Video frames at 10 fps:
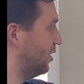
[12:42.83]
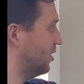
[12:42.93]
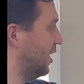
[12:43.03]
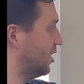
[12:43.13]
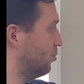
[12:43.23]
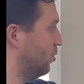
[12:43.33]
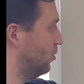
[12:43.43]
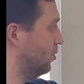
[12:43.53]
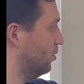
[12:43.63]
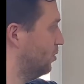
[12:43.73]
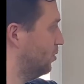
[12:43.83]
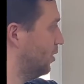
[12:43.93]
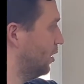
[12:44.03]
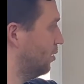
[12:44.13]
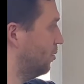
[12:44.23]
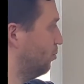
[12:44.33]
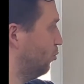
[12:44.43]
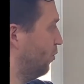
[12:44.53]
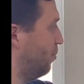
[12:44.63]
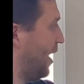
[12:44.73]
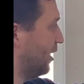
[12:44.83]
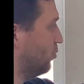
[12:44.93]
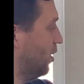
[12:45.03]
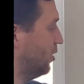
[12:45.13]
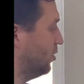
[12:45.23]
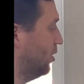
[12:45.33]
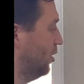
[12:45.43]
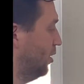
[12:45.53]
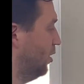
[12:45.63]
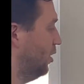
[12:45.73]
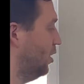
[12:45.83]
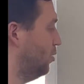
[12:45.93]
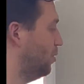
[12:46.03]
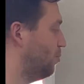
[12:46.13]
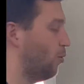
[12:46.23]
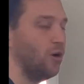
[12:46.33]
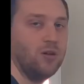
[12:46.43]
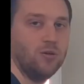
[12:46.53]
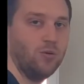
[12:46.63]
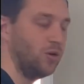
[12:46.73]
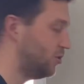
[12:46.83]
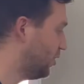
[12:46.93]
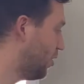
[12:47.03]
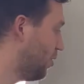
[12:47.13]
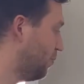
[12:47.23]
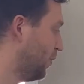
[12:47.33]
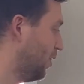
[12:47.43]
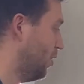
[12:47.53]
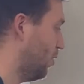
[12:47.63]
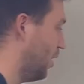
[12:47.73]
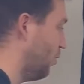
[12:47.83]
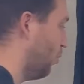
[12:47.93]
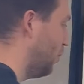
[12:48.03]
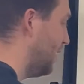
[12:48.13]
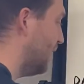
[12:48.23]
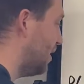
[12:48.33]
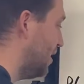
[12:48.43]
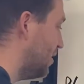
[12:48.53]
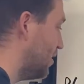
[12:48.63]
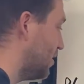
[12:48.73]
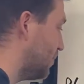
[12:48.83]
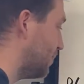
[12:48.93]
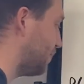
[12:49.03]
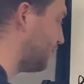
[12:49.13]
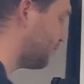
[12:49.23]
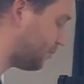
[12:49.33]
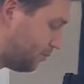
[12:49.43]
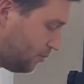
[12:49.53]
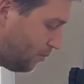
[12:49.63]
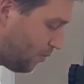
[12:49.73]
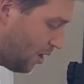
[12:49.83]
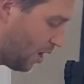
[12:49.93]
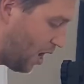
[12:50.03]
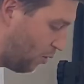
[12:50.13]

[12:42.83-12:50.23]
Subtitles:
decimal, move it back twice, it'd be 0.10. All right, when we get this, we